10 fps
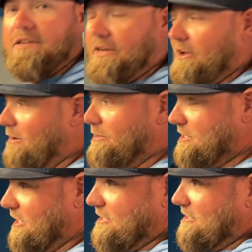you know, I mean,
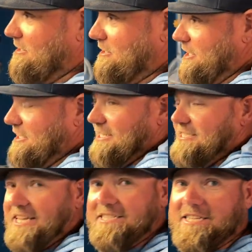she's she's
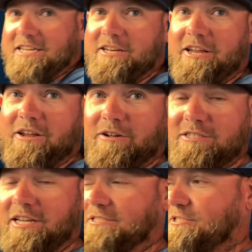consistent. You know,
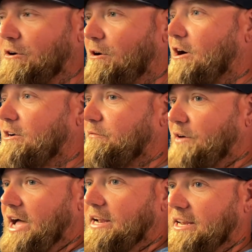it's it's so hard to
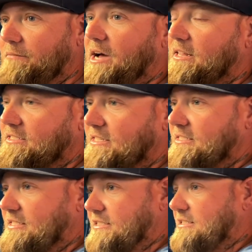find anybody that's
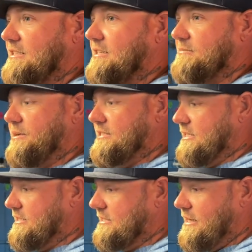consistent in this
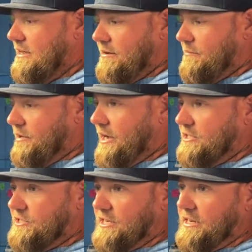business,
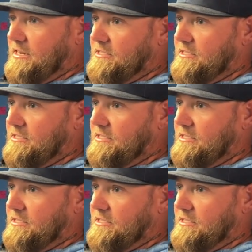but she